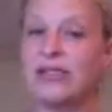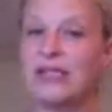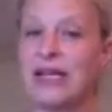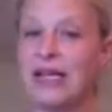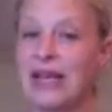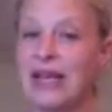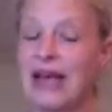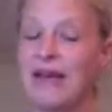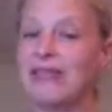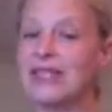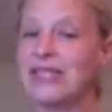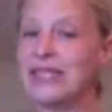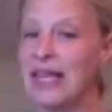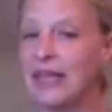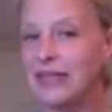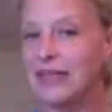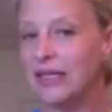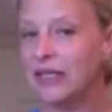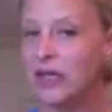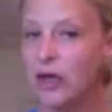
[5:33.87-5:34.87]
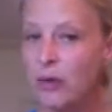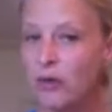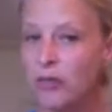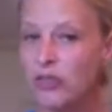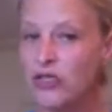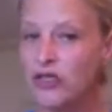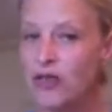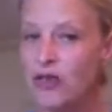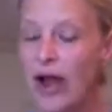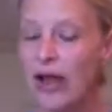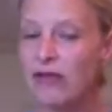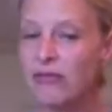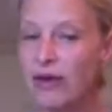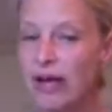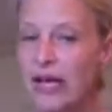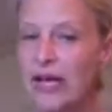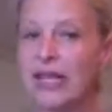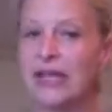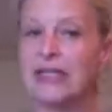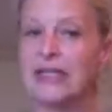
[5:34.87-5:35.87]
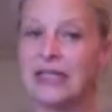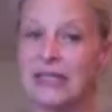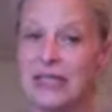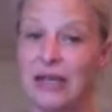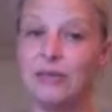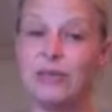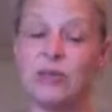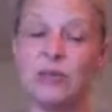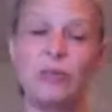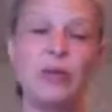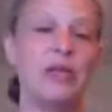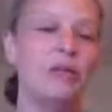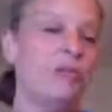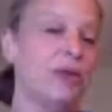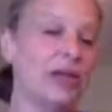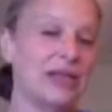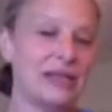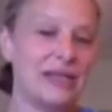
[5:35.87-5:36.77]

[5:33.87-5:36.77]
tend to have a slightly lower stride rate at the same speed